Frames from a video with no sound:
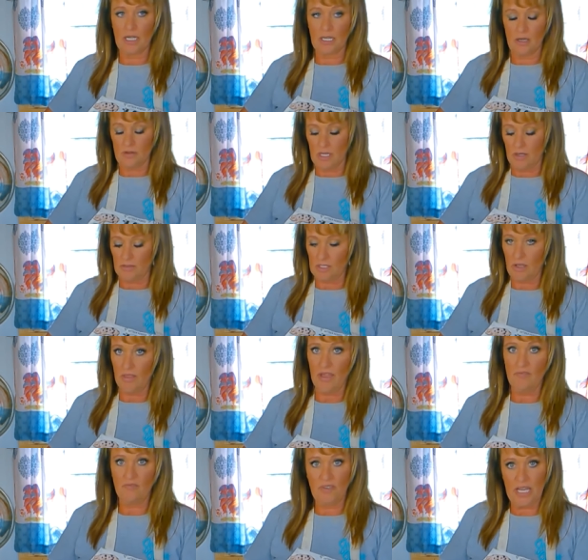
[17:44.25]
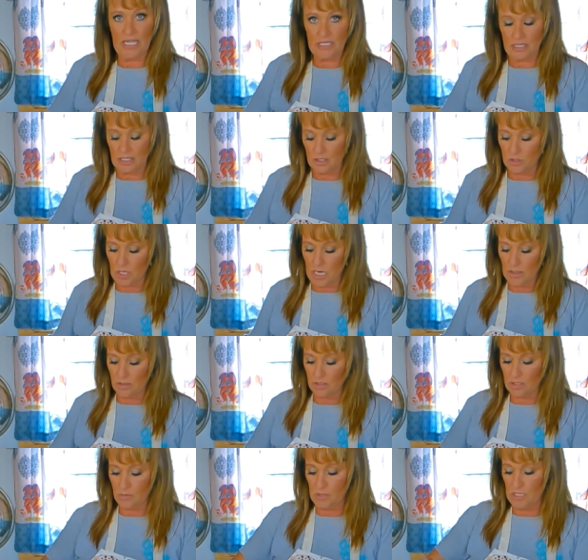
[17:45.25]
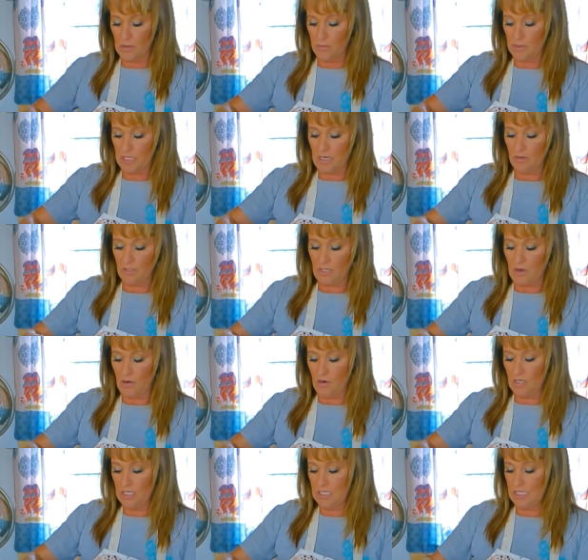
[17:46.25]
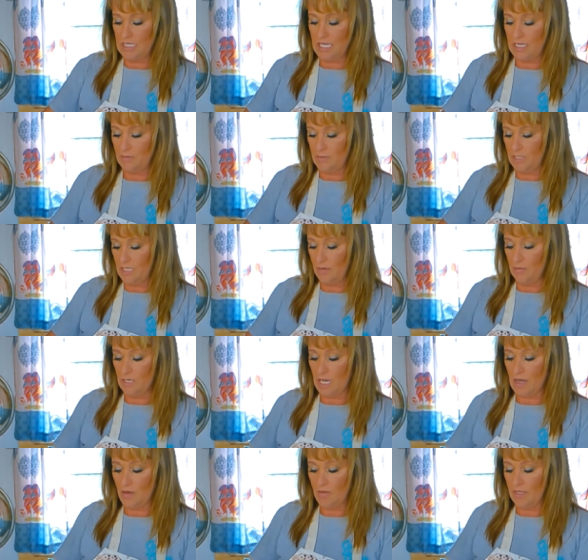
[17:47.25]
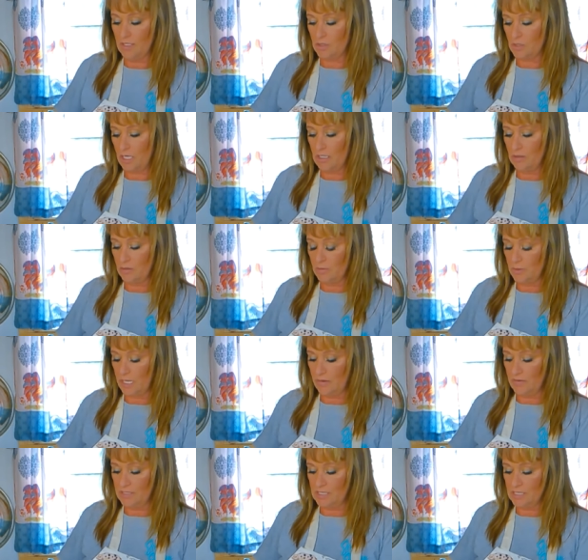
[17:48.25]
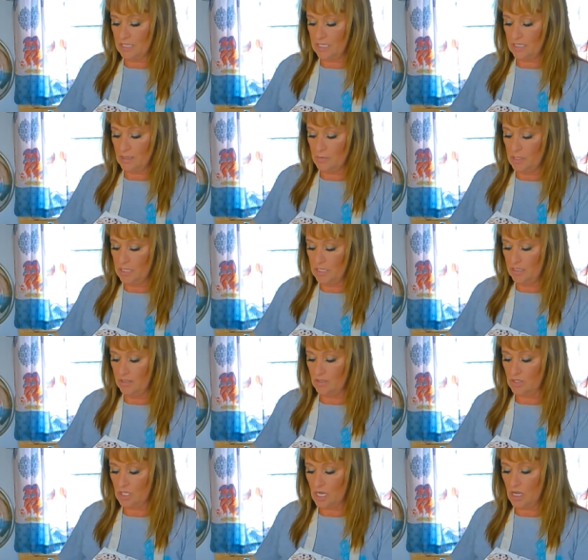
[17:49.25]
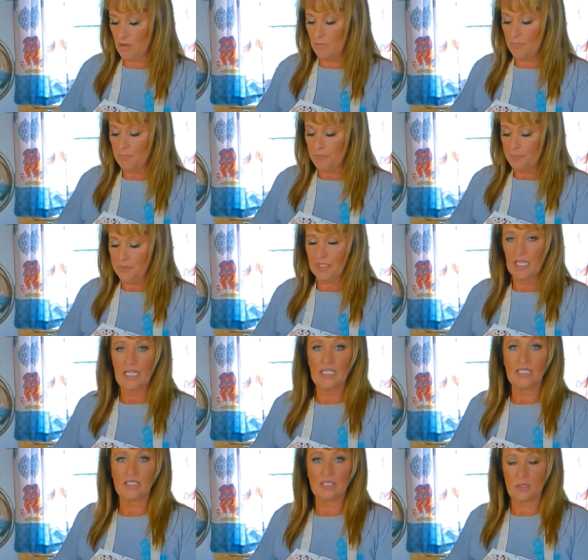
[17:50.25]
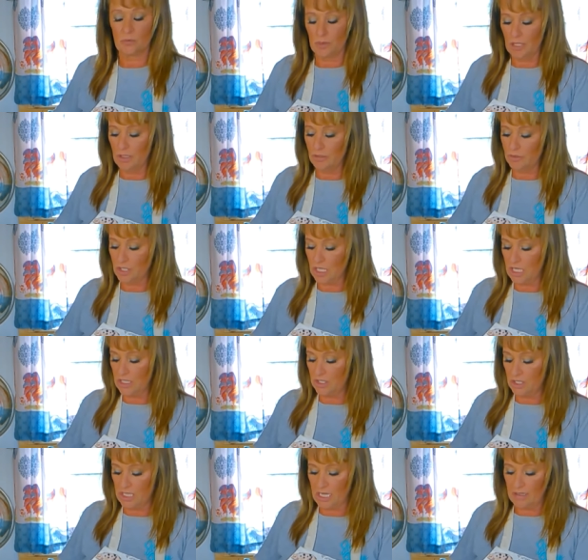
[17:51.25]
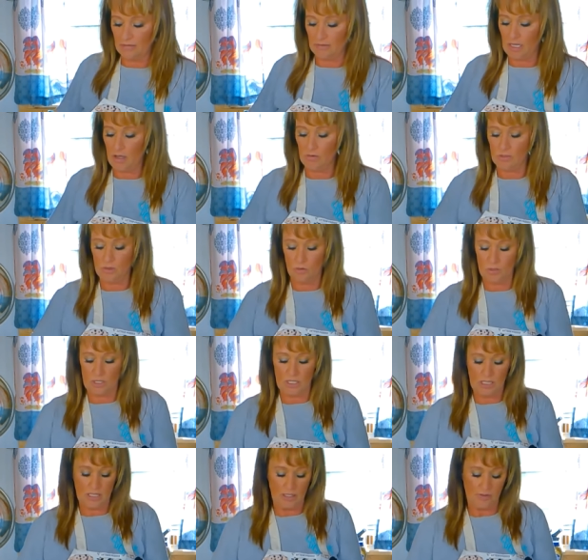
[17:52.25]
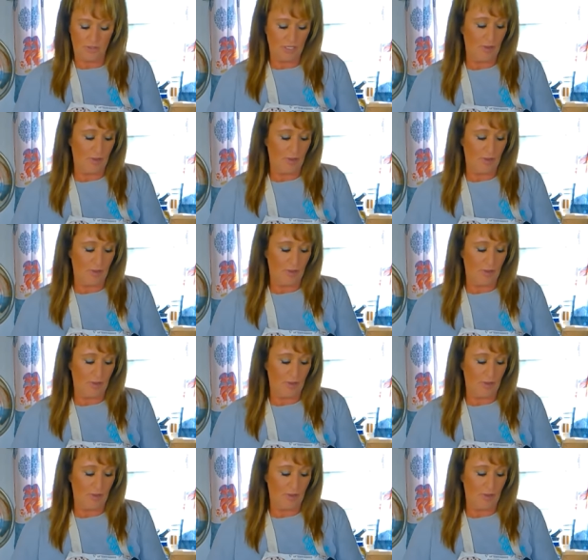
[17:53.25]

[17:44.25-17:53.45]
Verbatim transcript: I know y'all saw that fancy trailer. It's been up in our yard, and he hadn't been able to haul that trailer around. This thing's been in the shop, getting his computer changed out and all sorts of stuff.